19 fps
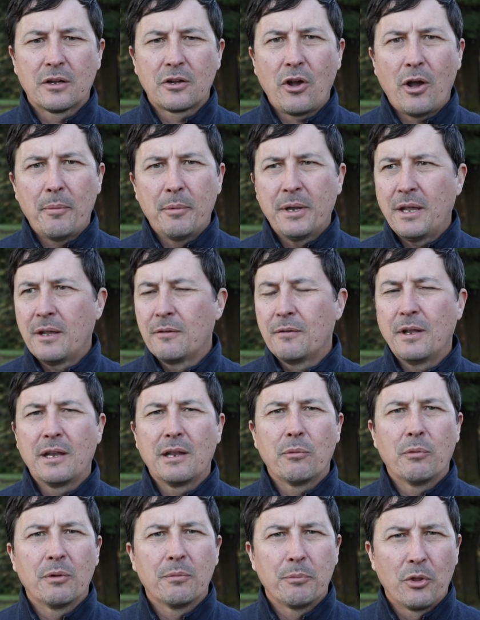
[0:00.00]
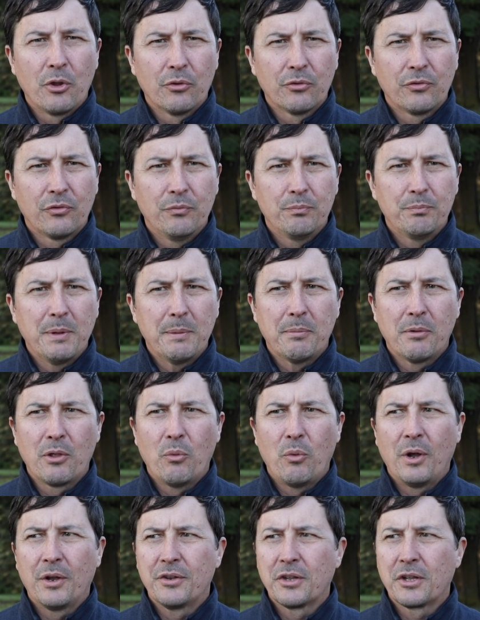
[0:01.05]
accommodate any those people that
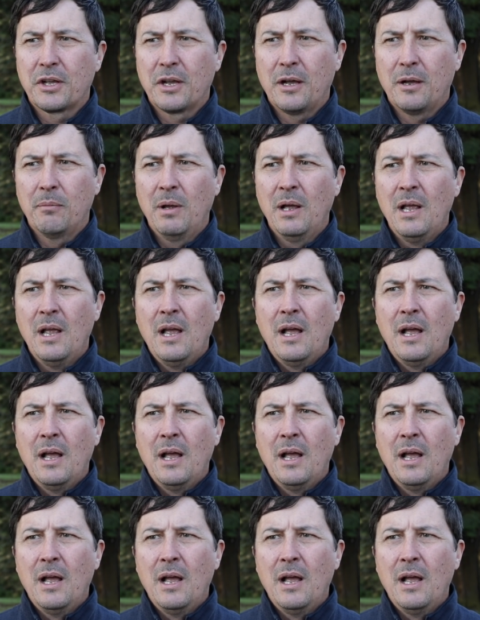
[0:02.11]
want to come.